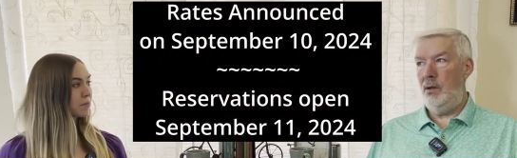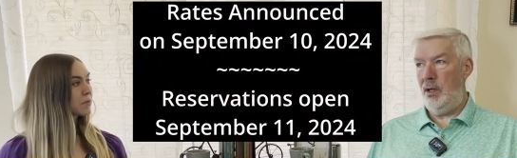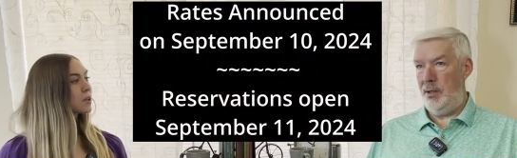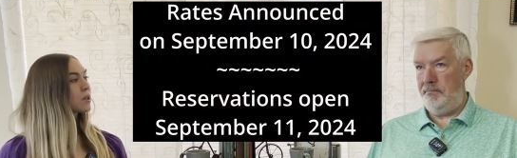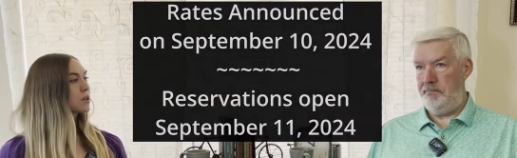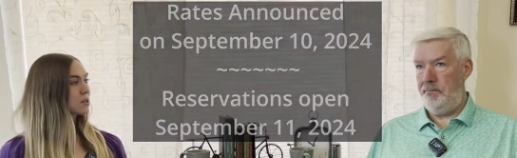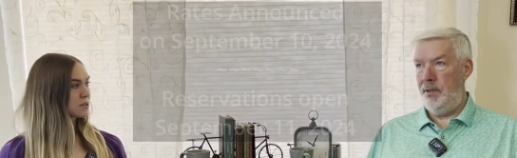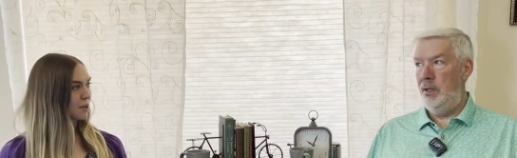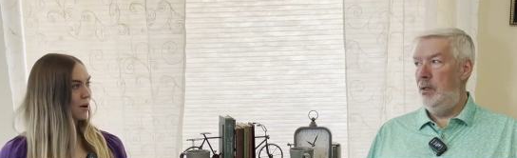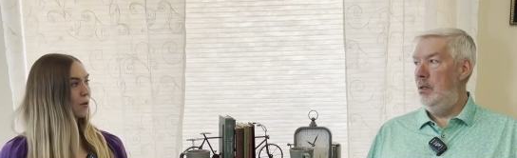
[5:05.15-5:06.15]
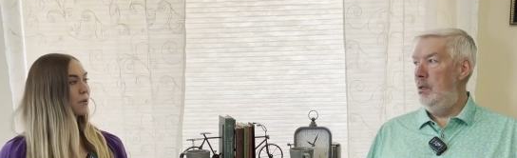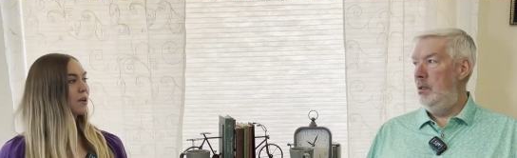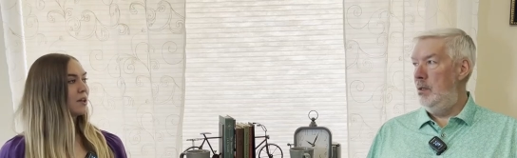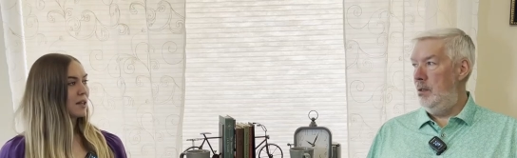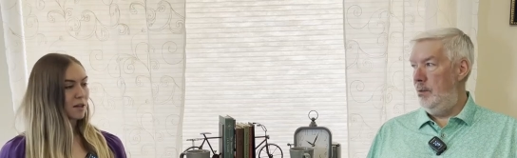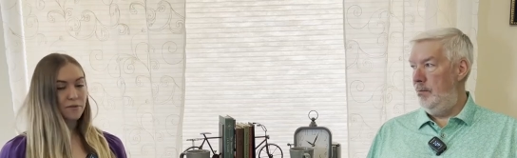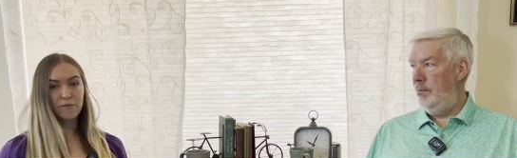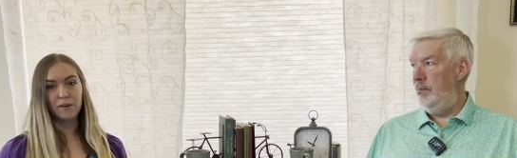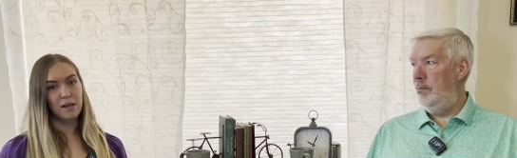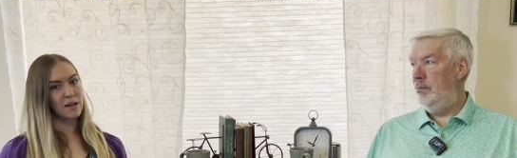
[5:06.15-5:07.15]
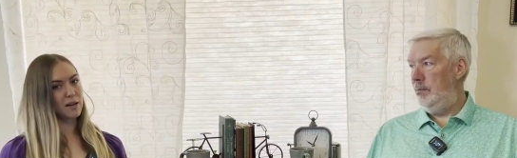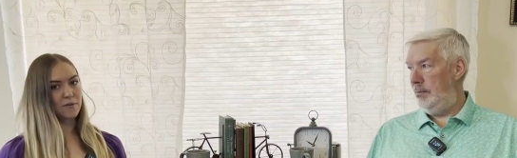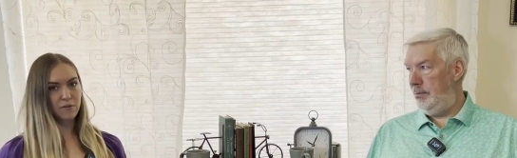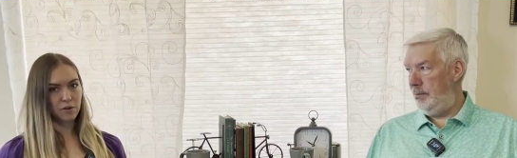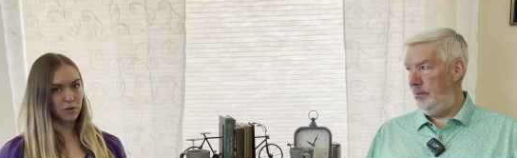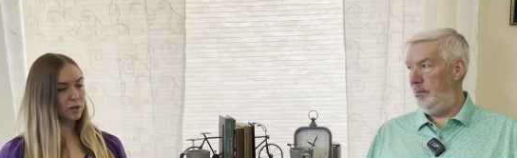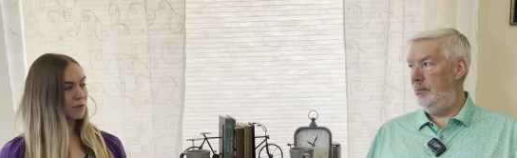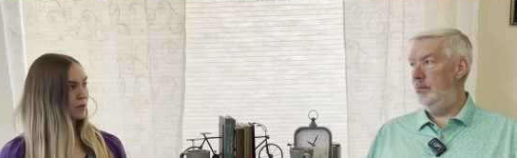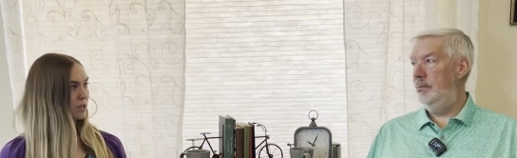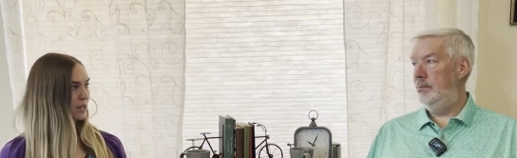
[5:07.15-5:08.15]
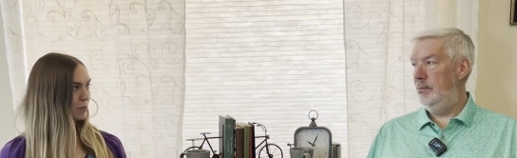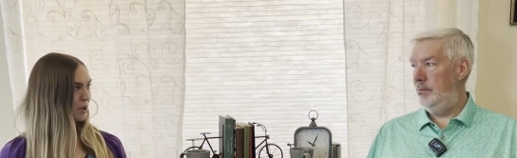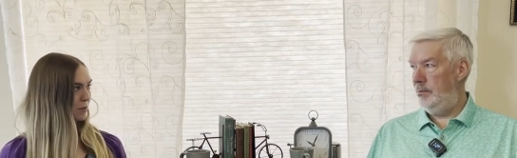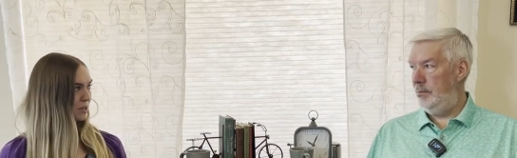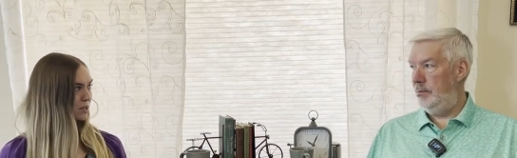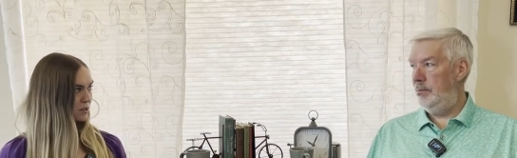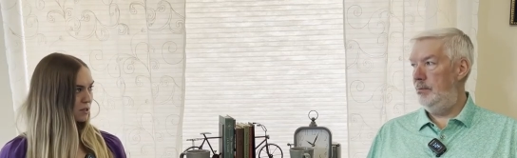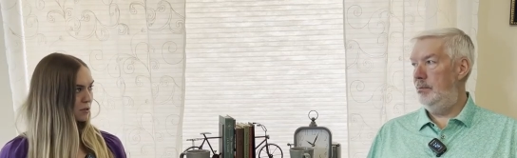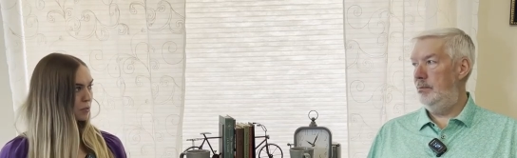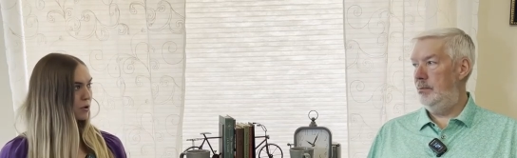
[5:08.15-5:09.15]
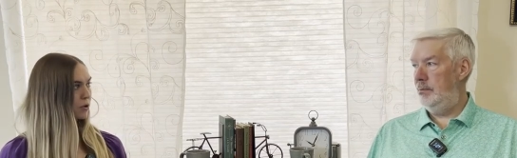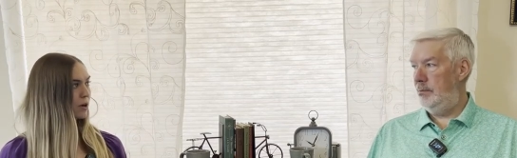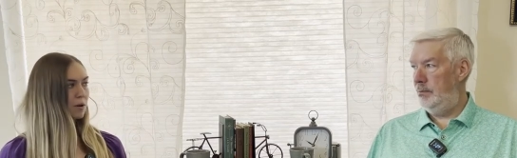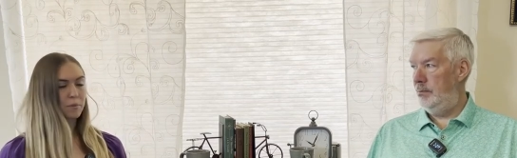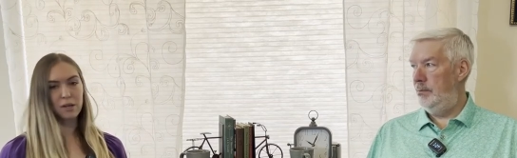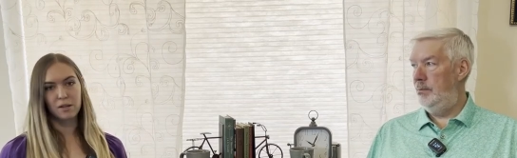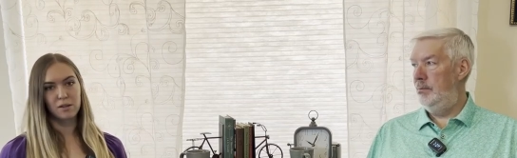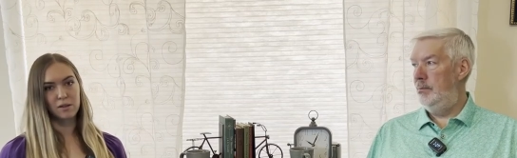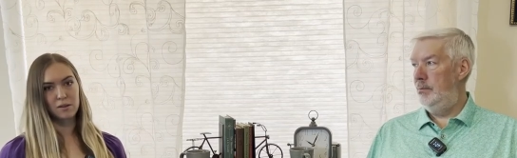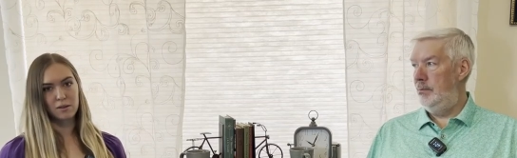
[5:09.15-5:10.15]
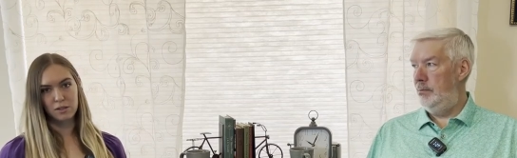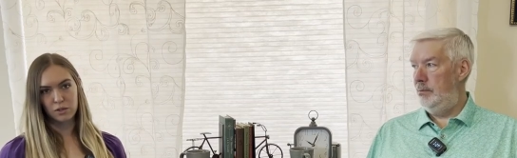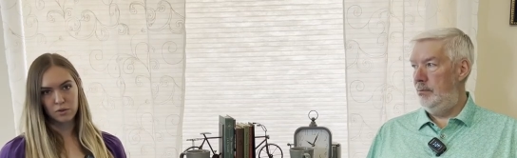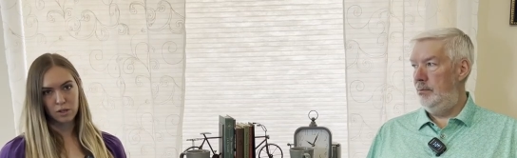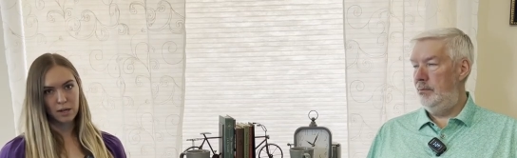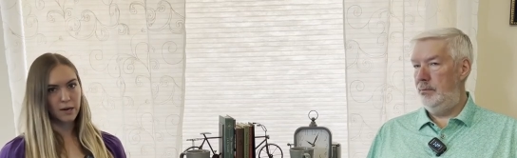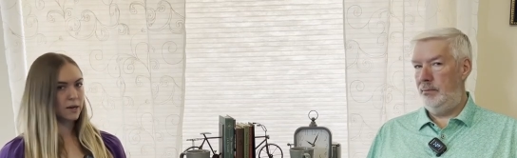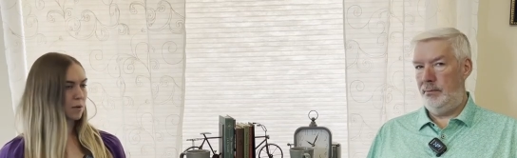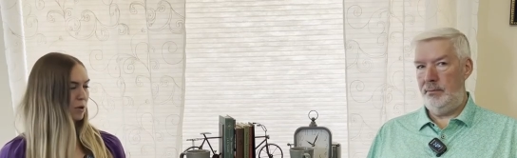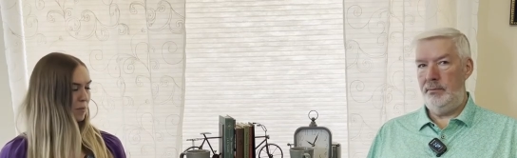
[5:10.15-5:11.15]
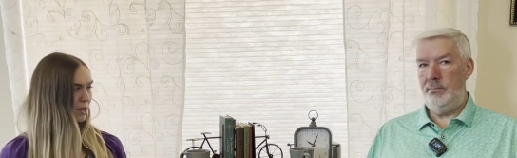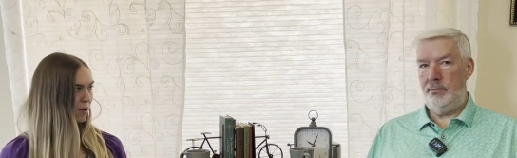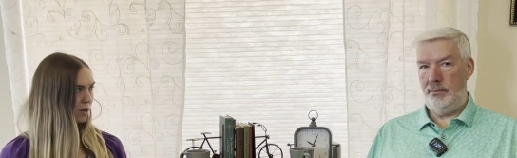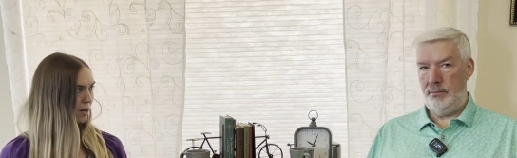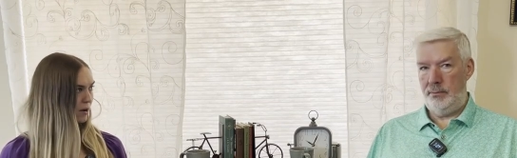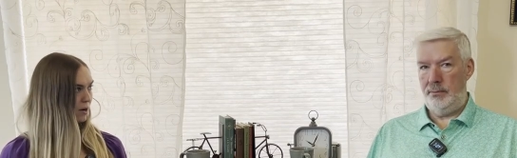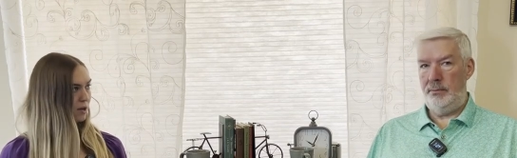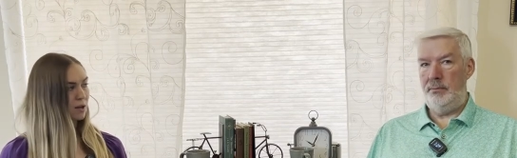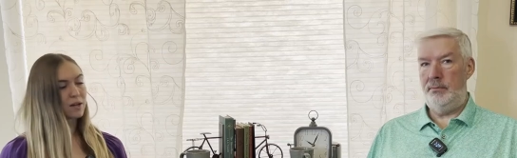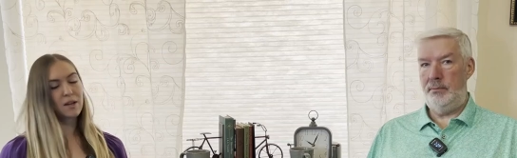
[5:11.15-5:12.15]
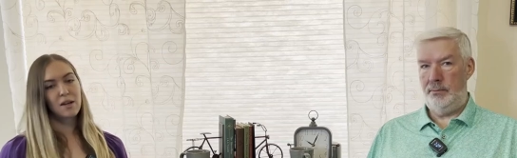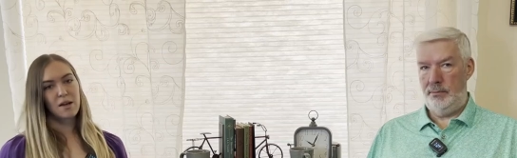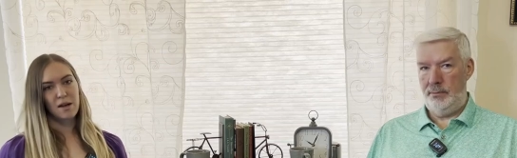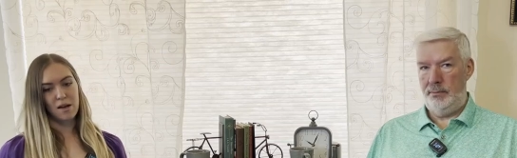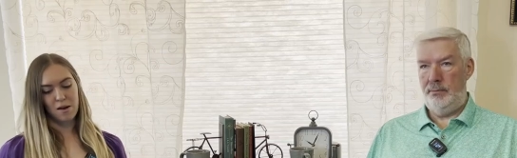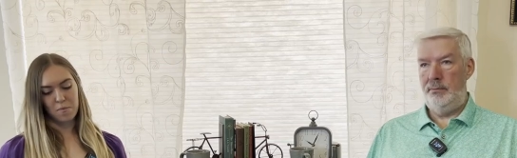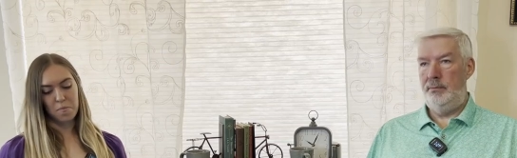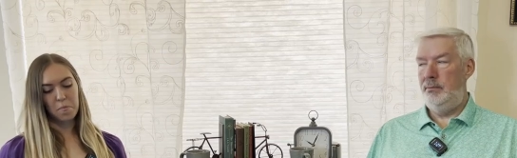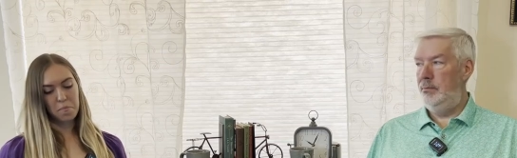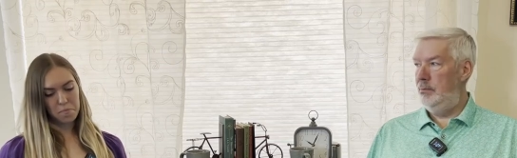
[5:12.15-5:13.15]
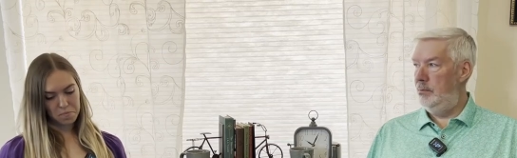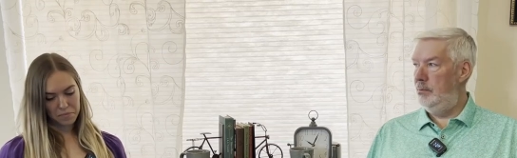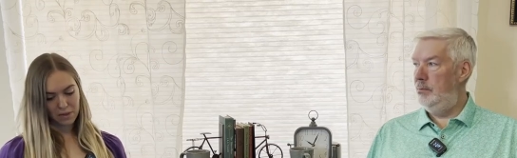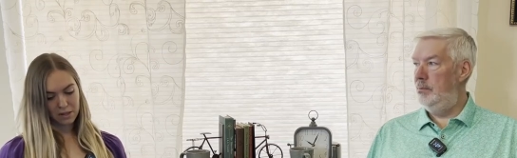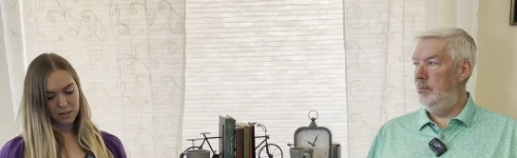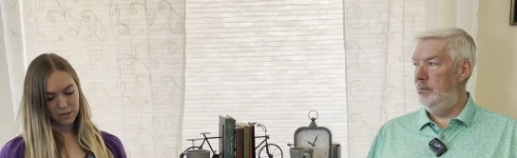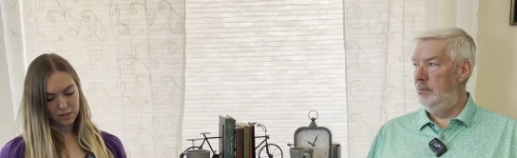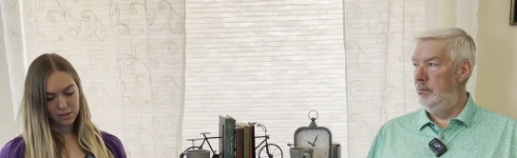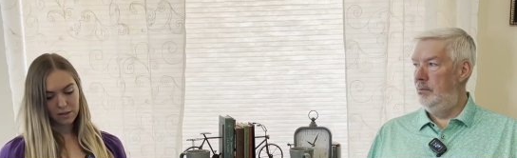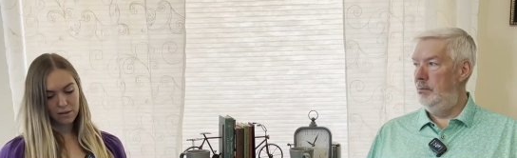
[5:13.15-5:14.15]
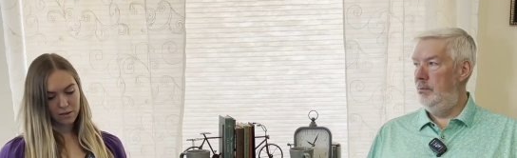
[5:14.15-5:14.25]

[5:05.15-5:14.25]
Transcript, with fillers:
Speaker 1: Okay. So, if again, if you're looking for a down payment assistance program in the Tucson area, Pima County area, um, this is